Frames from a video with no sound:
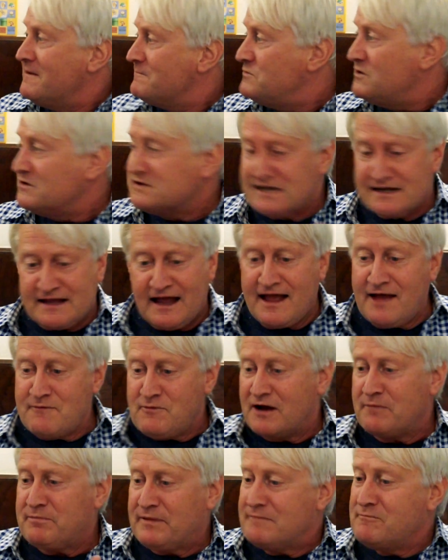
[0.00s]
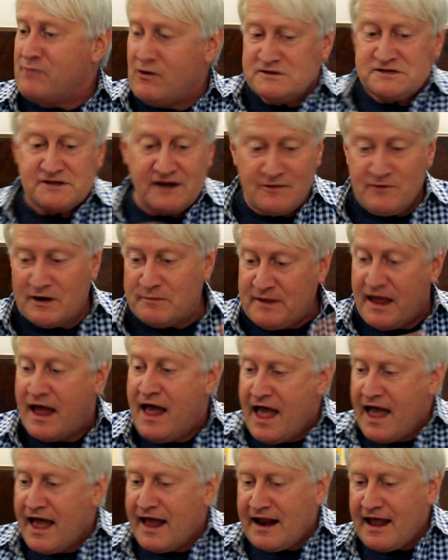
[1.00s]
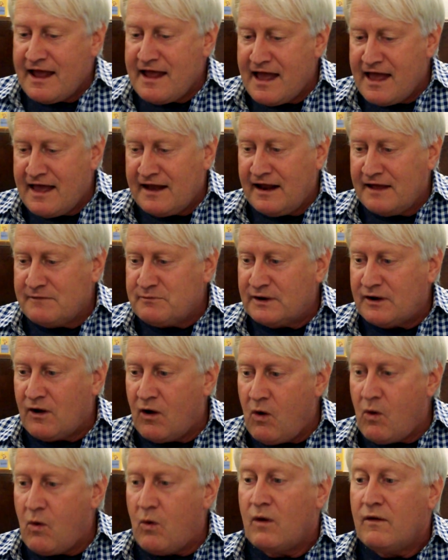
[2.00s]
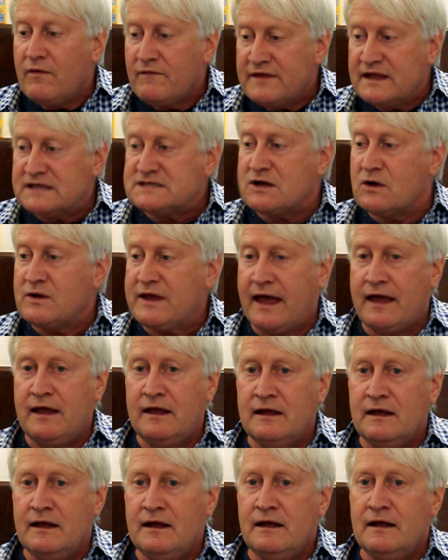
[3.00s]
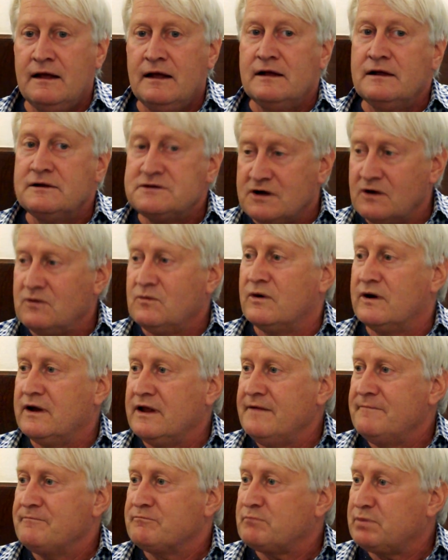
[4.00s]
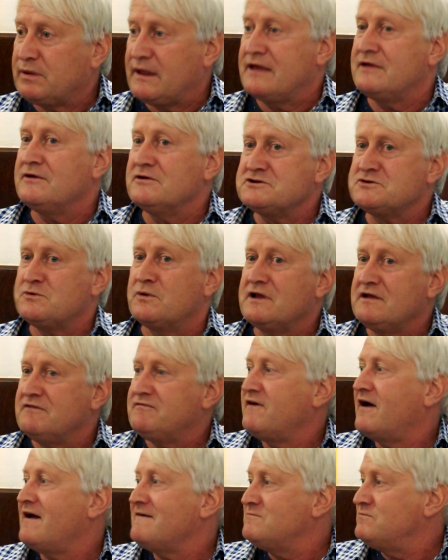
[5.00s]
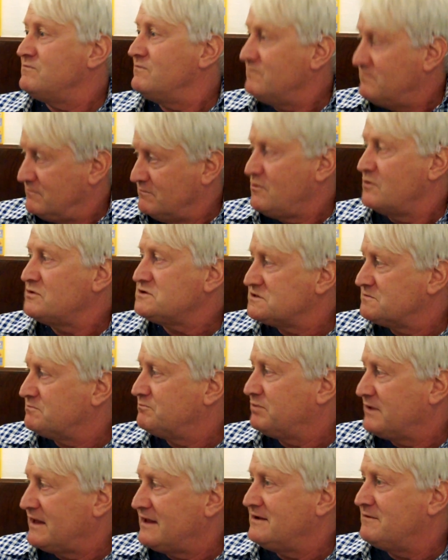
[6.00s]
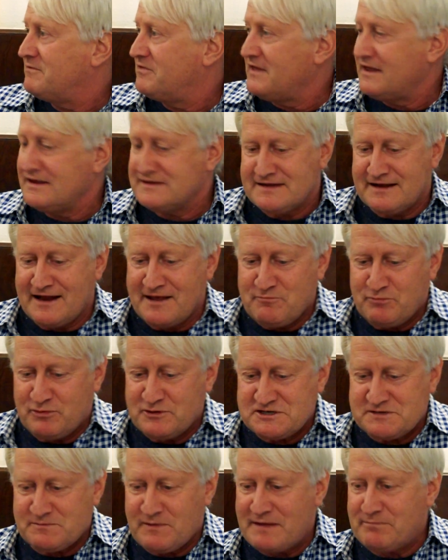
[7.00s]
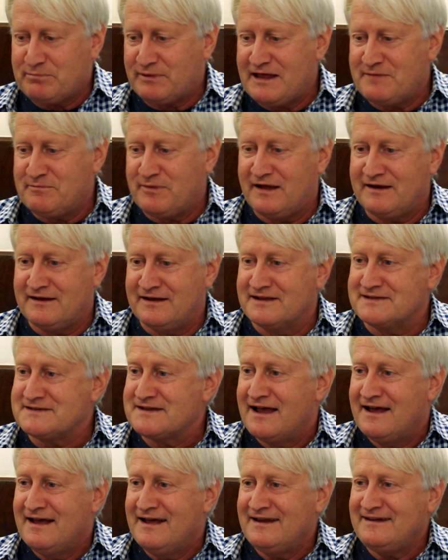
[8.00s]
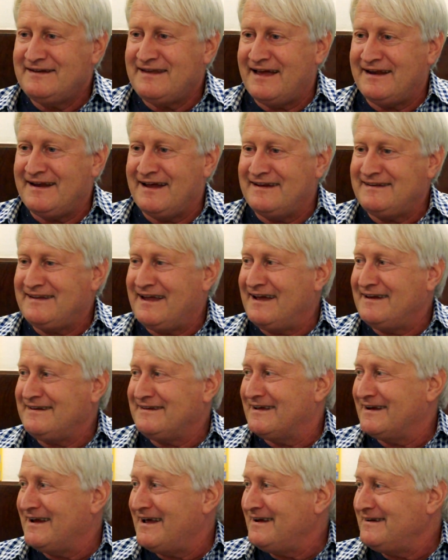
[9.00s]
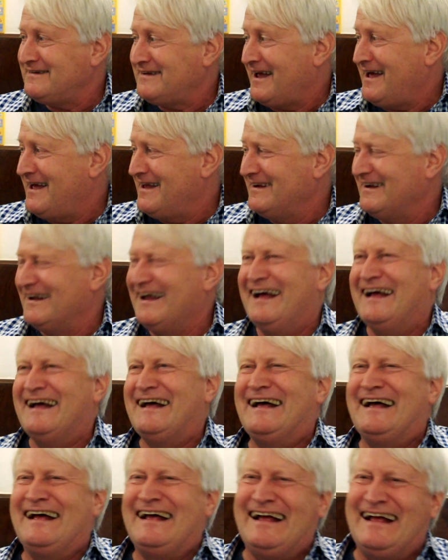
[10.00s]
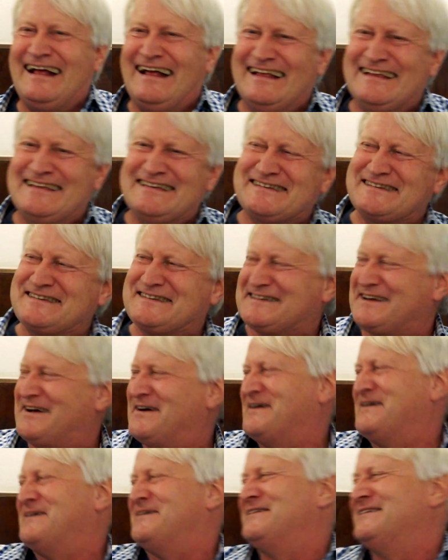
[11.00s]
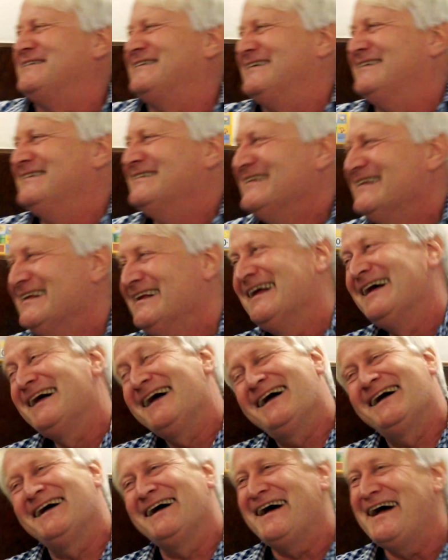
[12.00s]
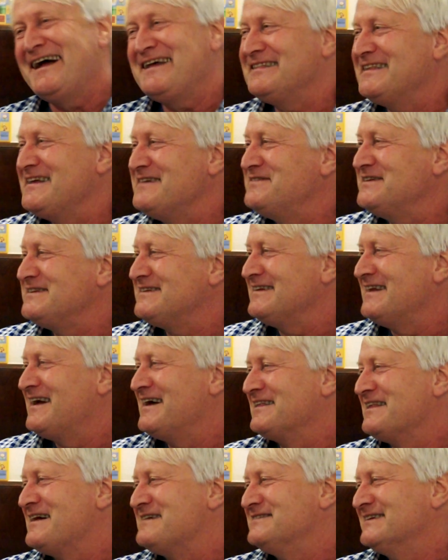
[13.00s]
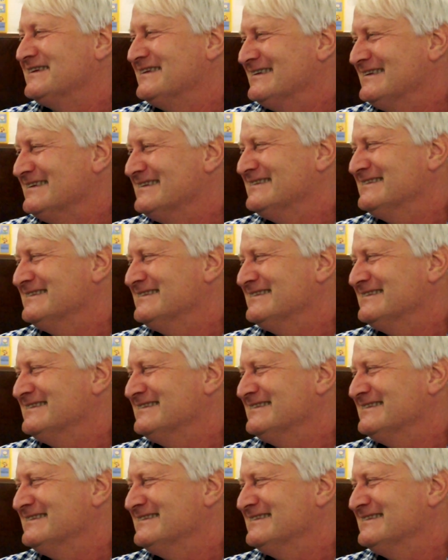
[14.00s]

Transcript: music. I want to play Mozart. I want to play, and I went, it's okay, don't worry, play your 25 most played things, and I pushed my play button as da da da da da da. So I live it and I love it.